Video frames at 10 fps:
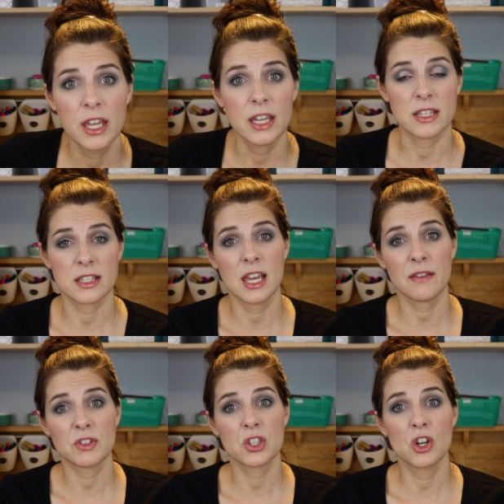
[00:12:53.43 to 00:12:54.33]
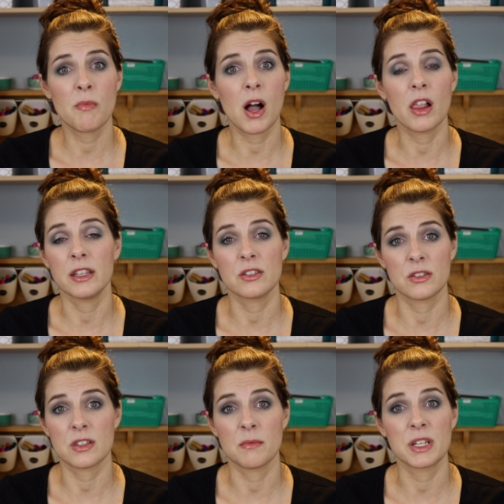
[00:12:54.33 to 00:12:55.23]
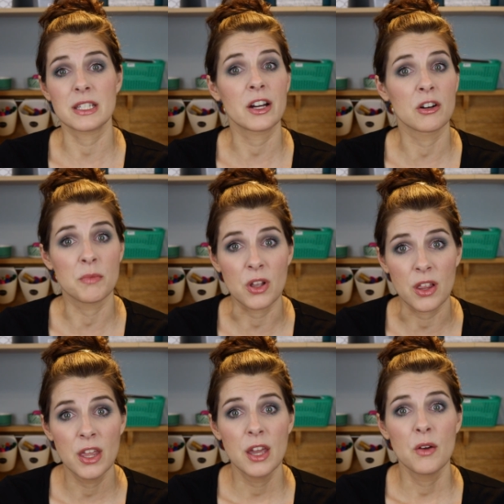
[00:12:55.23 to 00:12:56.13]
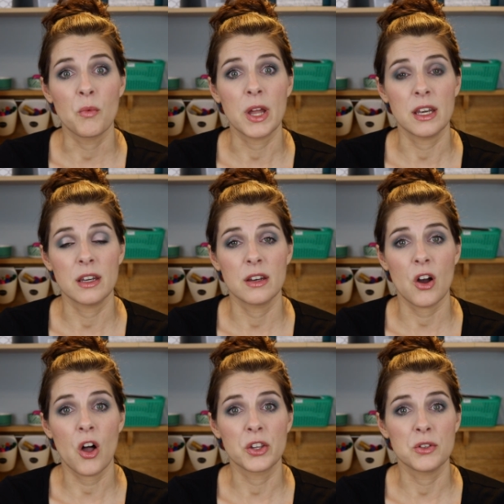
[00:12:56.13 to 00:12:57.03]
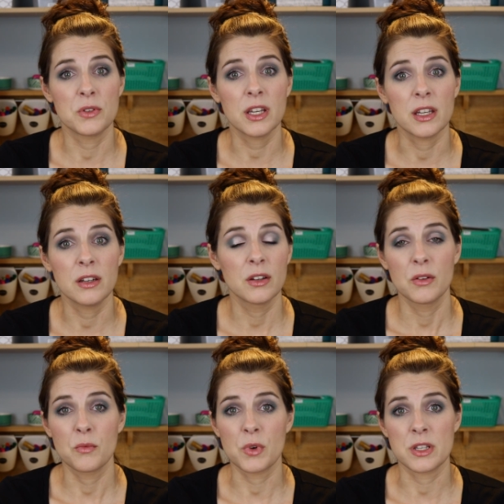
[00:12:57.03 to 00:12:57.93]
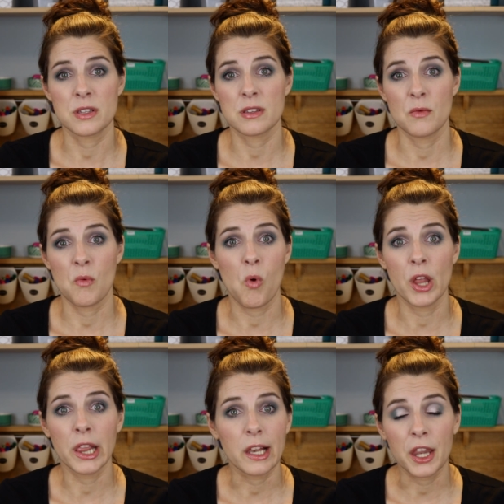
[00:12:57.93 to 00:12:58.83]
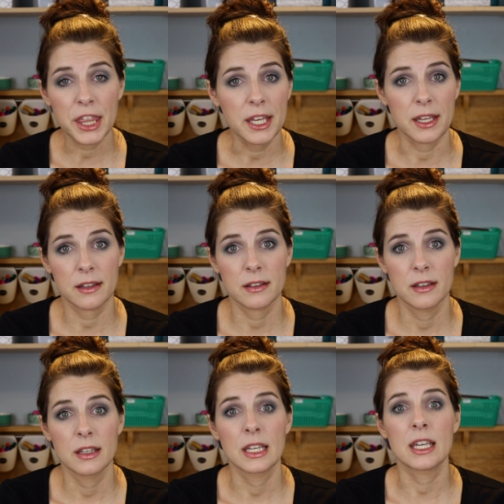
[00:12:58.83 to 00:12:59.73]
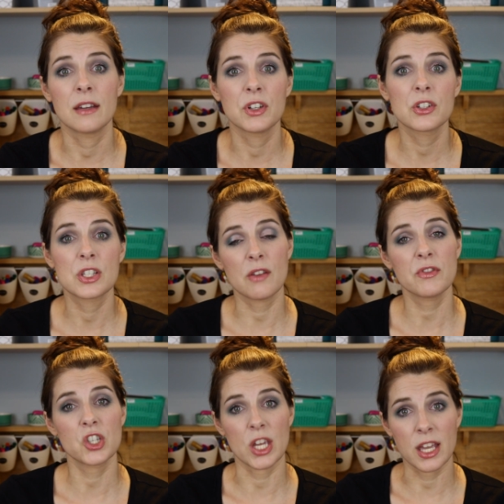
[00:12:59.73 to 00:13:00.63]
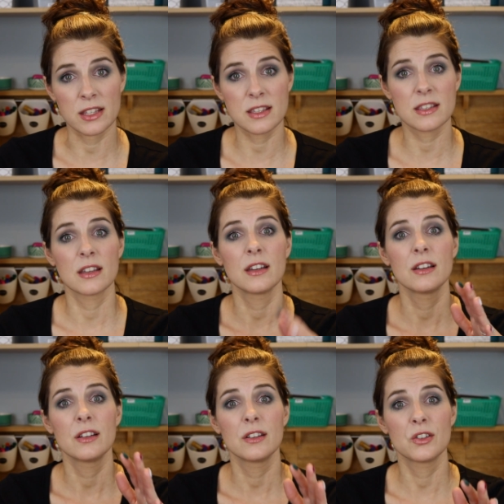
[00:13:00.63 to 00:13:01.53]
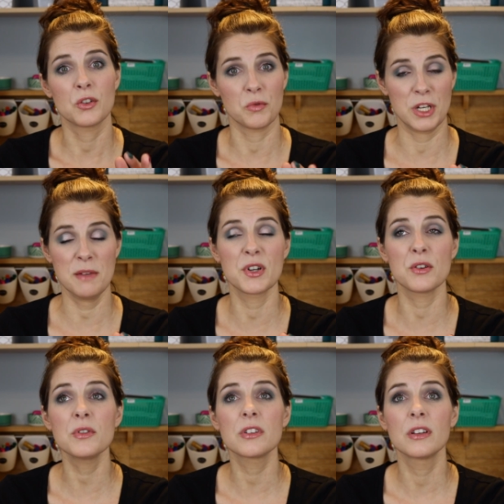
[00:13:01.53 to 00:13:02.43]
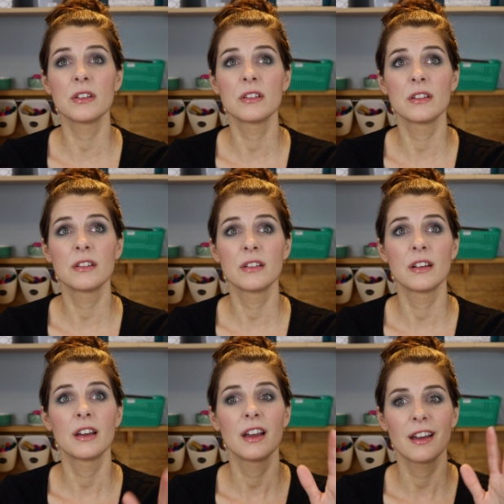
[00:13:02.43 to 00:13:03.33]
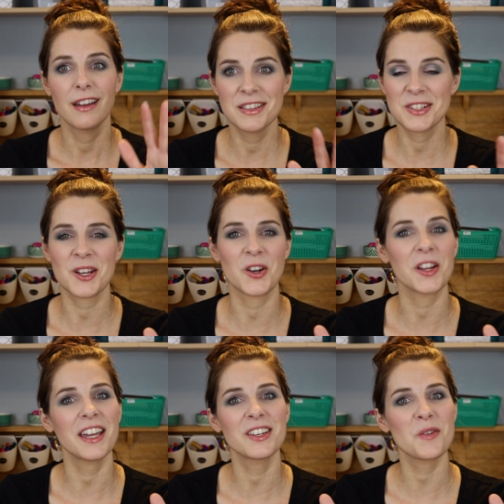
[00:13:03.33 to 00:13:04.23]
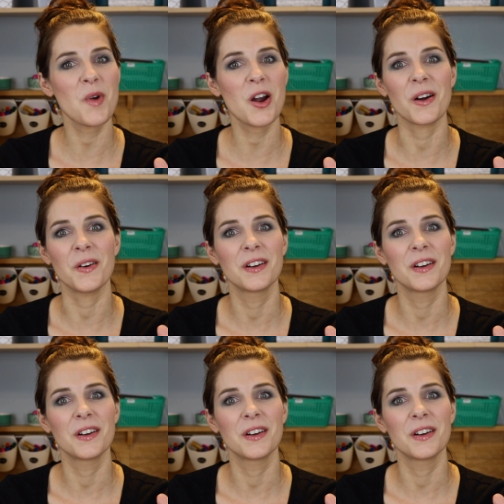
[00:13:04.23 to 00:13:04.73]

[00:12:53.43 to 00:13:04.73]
It doesn't have to snowball into something terrible when all you did was one little thing give yourself a chance to reboot and start again tomorrow.